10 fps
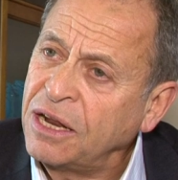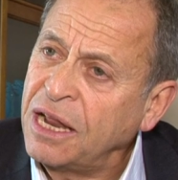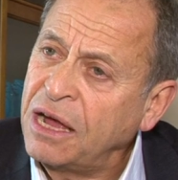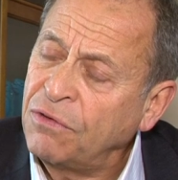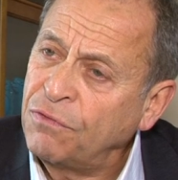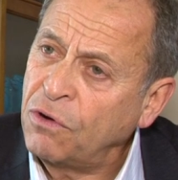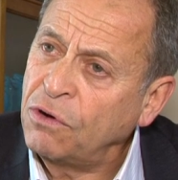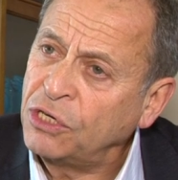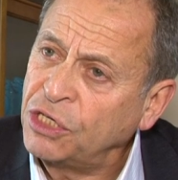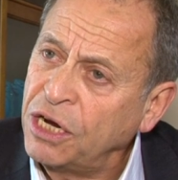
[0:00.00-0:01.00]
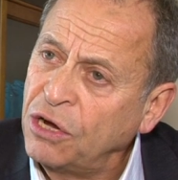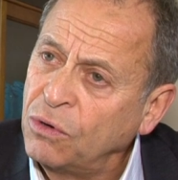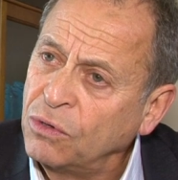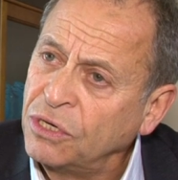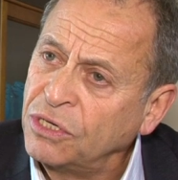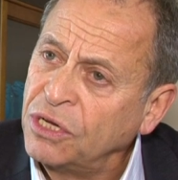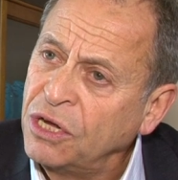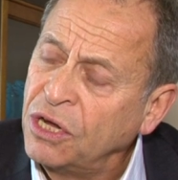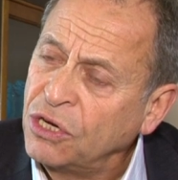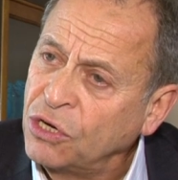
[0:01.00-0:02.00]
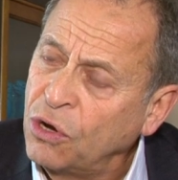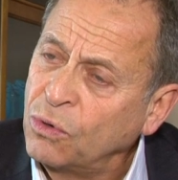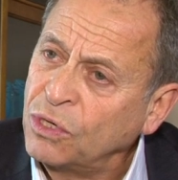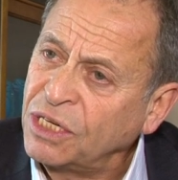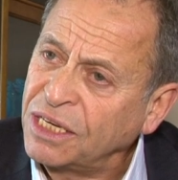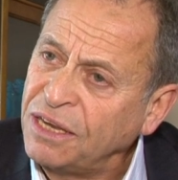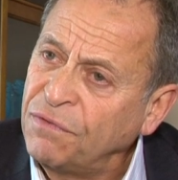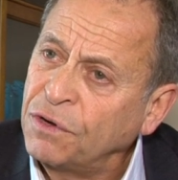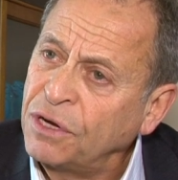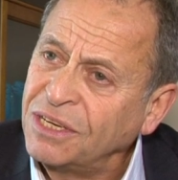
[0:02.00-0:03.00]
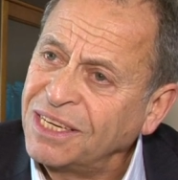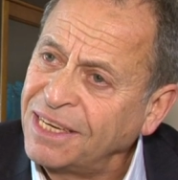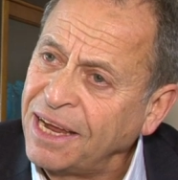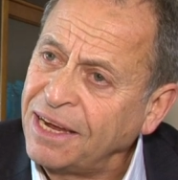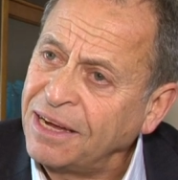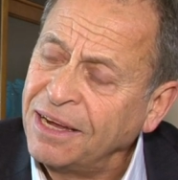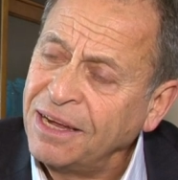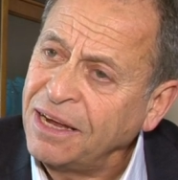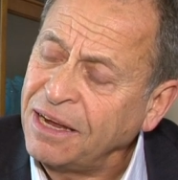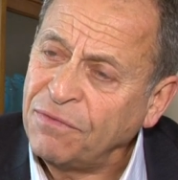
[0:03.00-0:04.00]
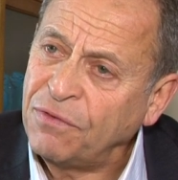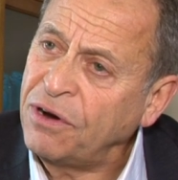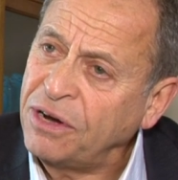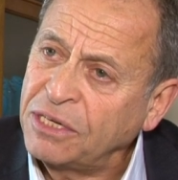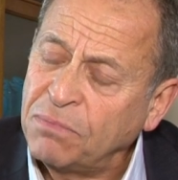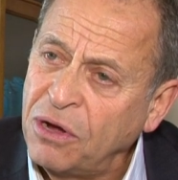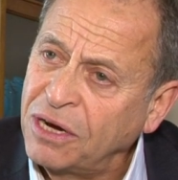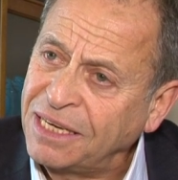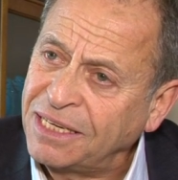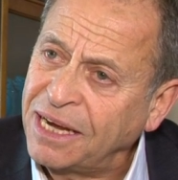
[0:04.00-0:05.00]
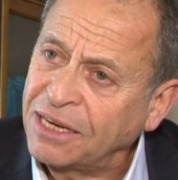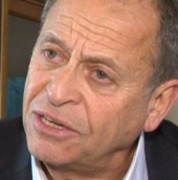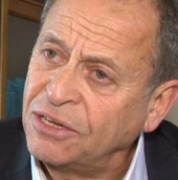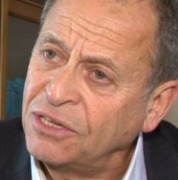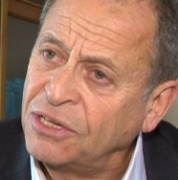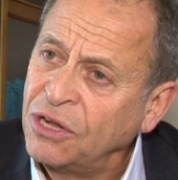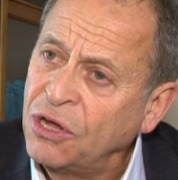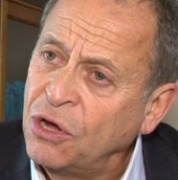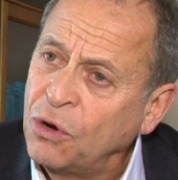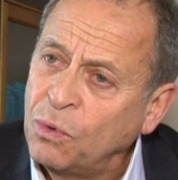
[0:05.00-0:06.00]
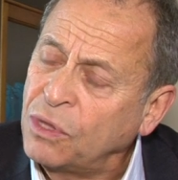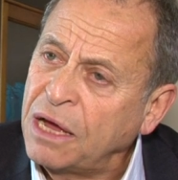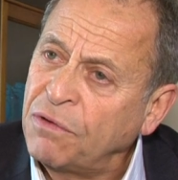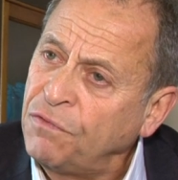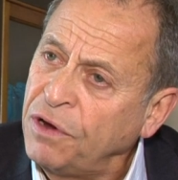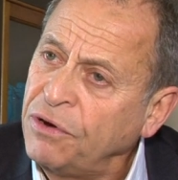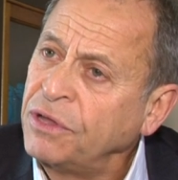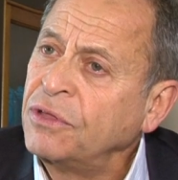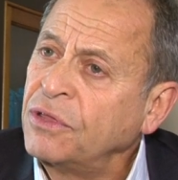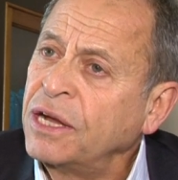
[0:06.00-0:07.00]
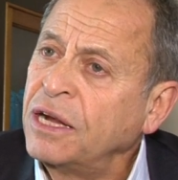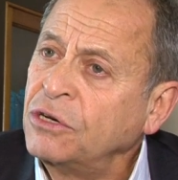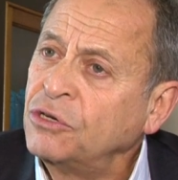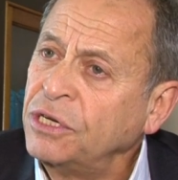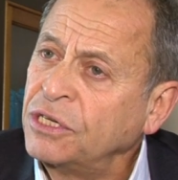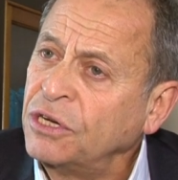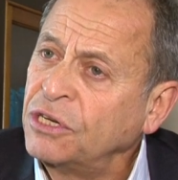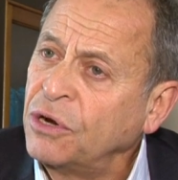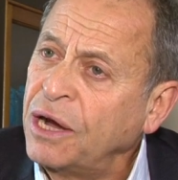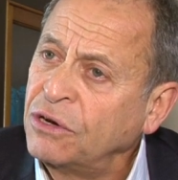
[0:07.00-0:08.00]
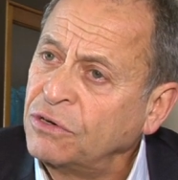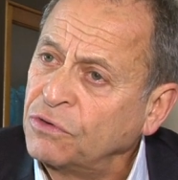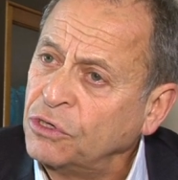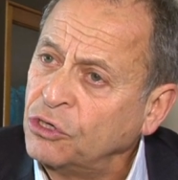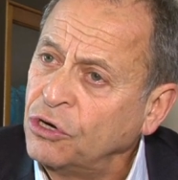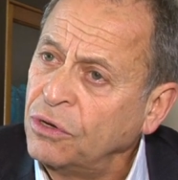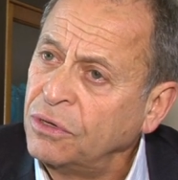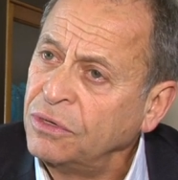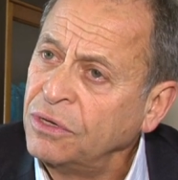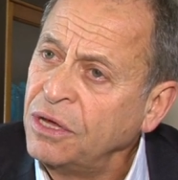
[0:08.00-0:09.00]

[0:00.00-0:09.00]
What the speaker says: allow foreign shareholders to hold a significant stake in various market sectors without fearing that their country is going to go out of control.